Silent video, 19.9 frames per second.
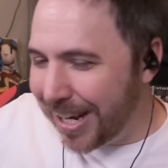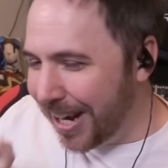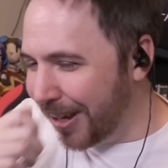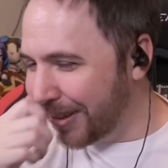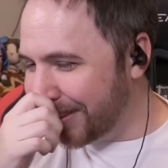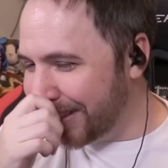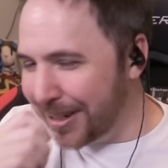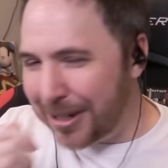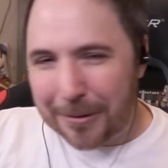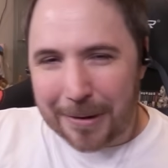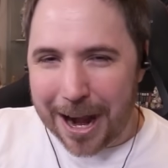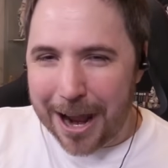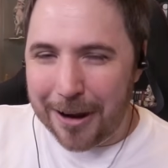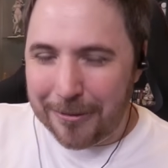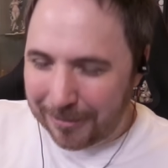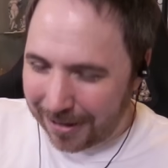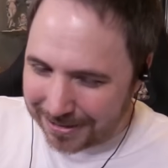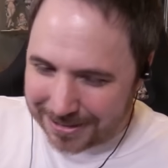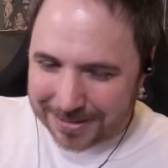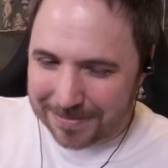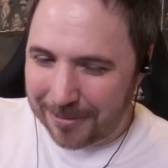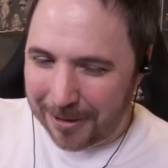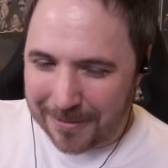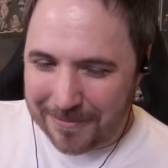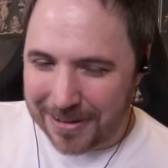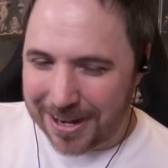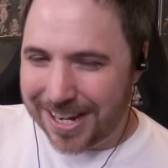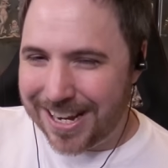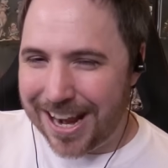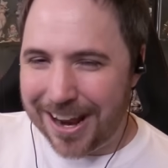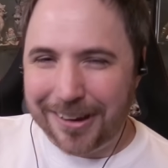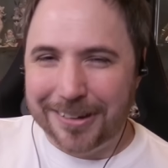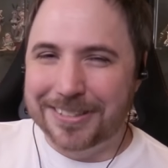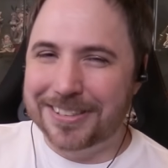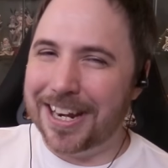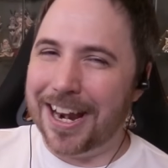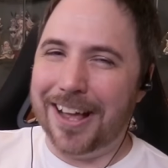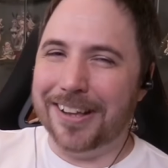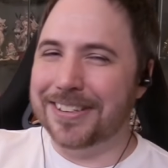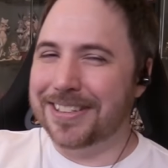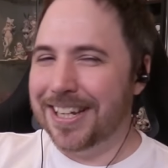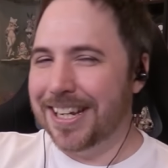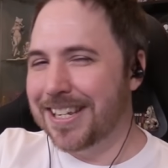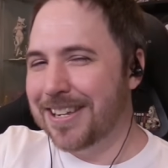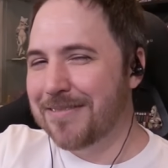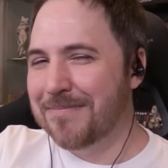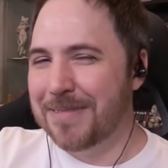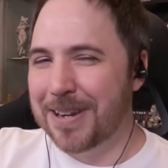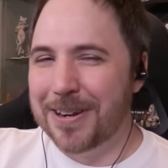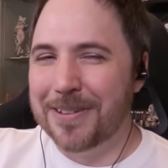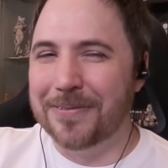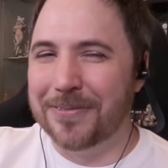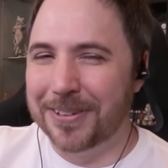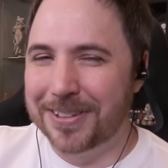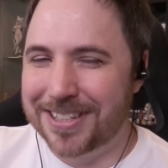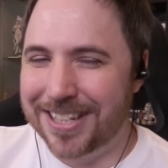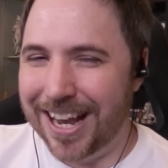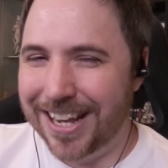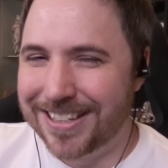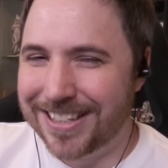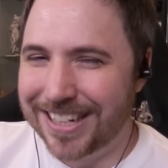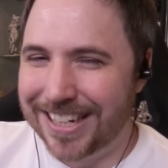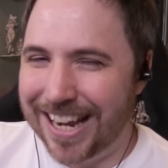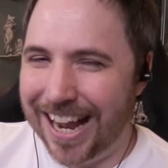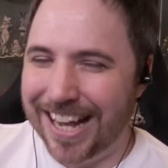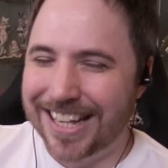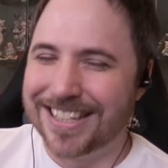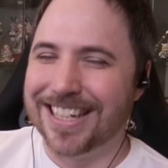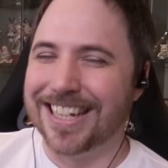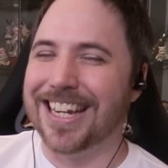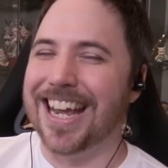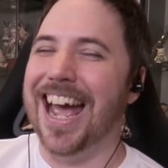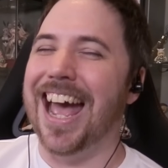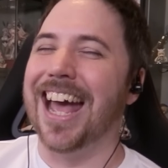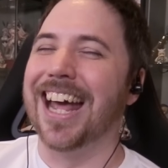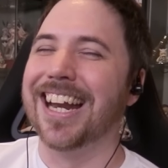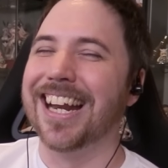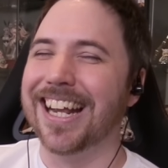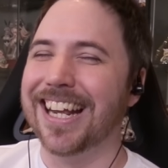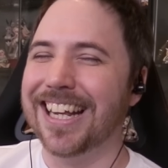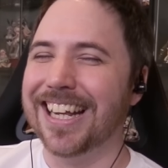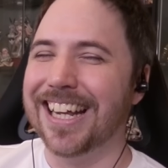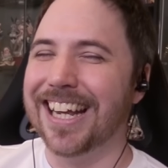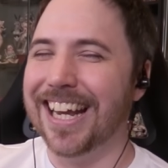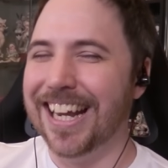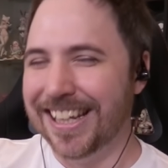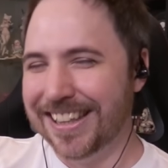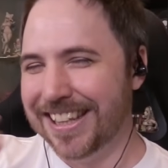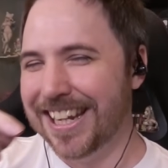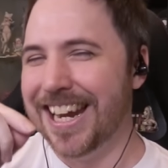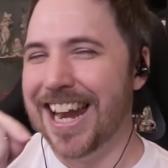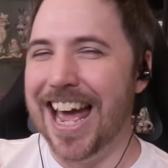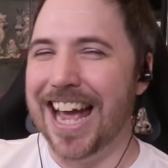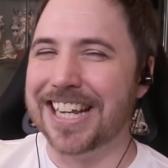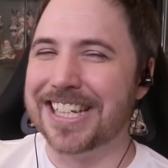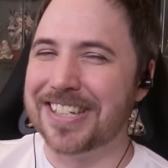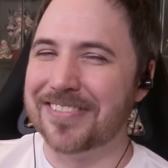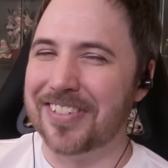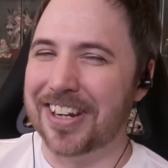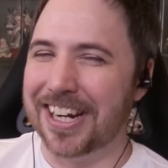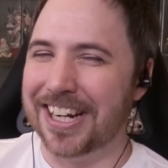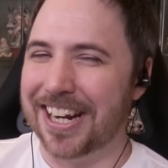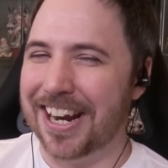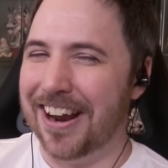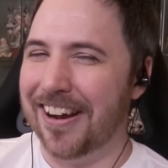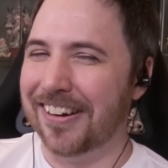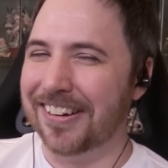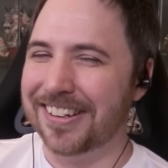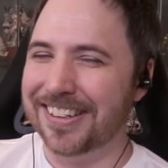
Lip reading: You know, stick around, watch some more videos, and I'll see you beautiful sons and guns again in the next video.